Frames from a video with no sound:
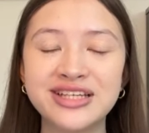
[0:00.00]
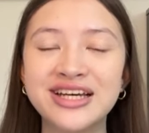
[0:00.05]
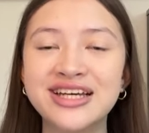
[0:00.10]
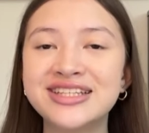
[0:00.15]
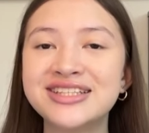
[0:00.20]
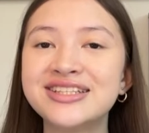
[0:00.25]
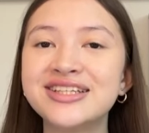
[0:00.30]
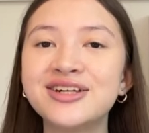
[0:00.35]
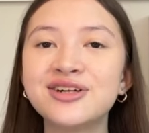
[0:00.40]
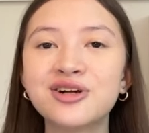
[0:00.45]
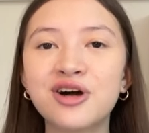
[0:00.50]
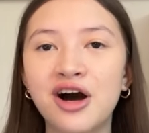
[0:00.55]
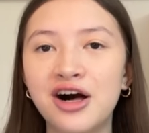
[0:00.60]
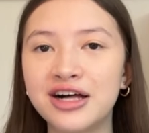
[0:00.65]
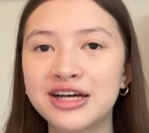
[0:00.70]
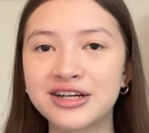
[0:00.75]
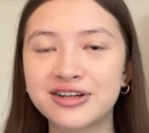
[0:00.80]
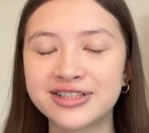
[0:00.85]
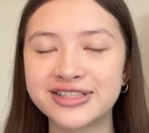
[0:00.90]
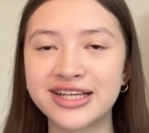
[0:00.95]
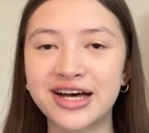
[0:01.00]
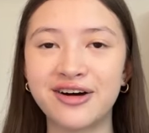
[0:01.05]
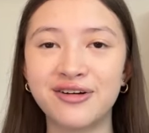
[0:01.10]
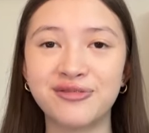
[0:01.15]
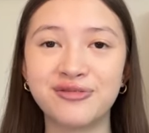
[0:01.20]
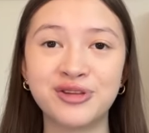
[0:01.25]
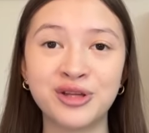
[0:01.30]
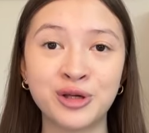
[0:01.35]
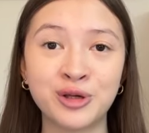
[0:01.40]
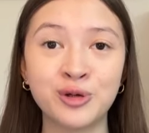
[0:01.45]
still calling
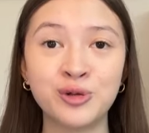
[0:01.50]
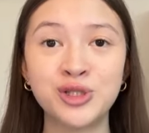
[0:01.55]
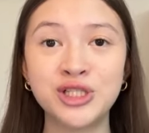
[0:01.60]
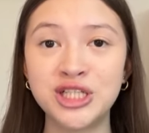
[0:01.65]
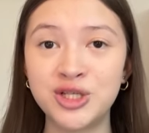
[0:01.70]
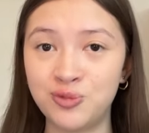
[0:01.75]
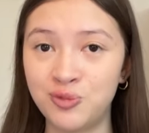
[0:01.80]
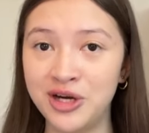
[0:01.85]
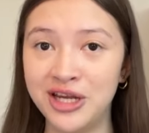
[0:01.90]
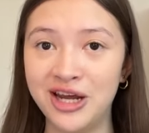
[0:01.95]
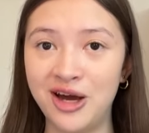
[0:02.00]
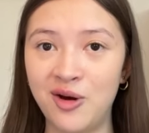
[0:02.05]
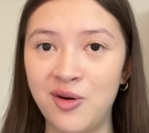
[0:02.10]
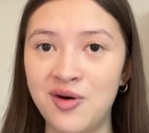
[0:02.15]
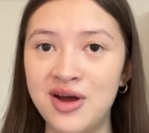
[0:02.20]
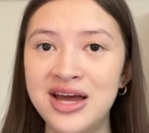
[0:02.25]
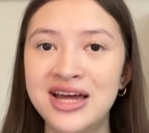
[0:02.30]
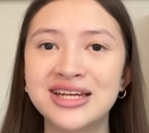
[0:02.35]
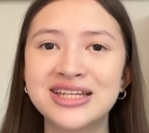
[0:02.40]
herself the Gucci widow,